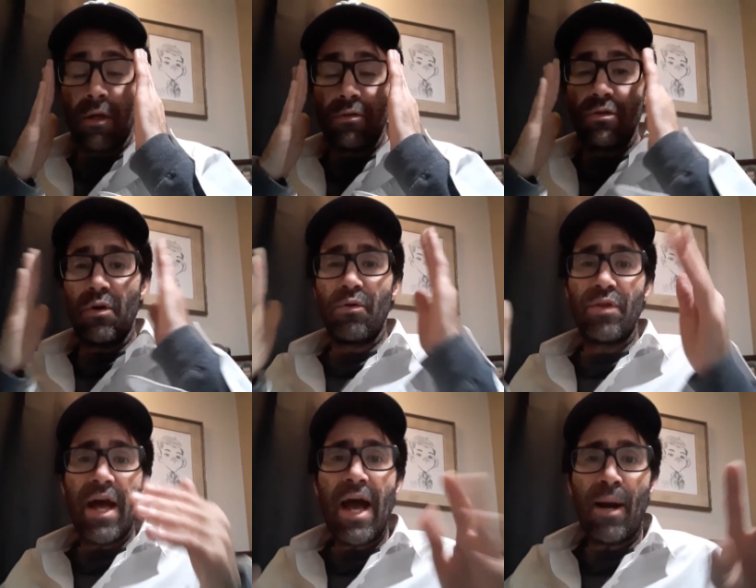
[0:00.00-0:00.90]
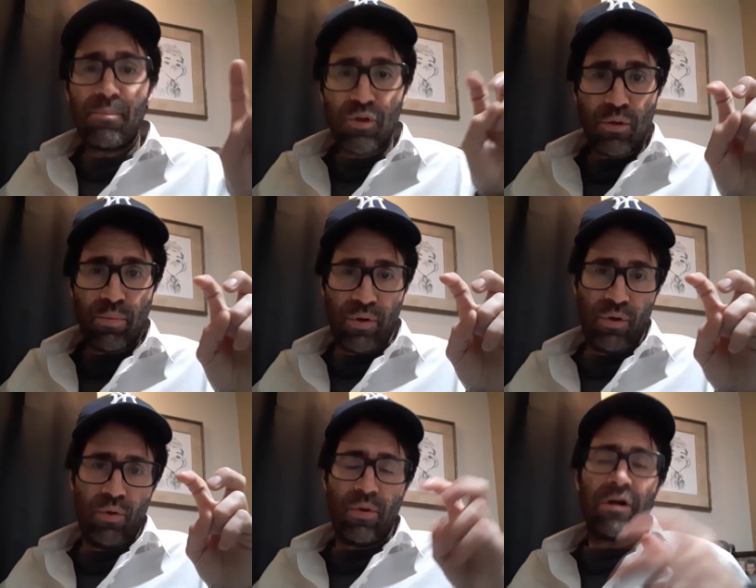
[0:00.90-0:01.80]
So the
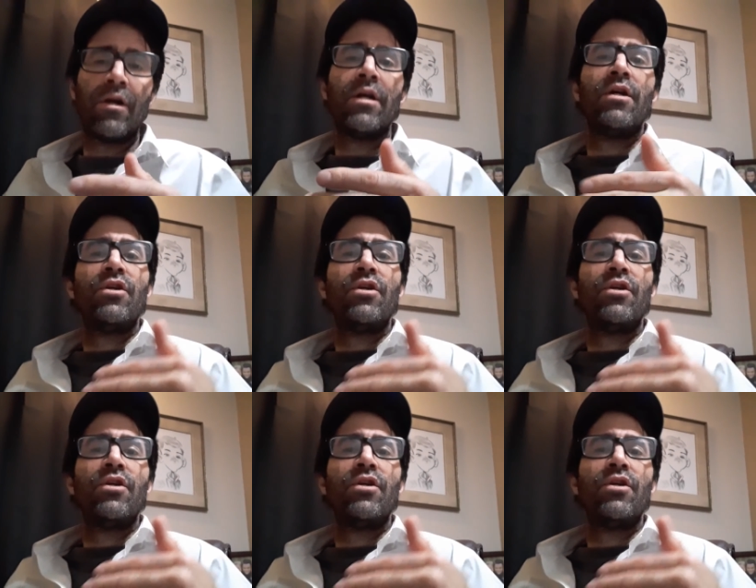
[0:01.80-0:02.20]
entrepreneur,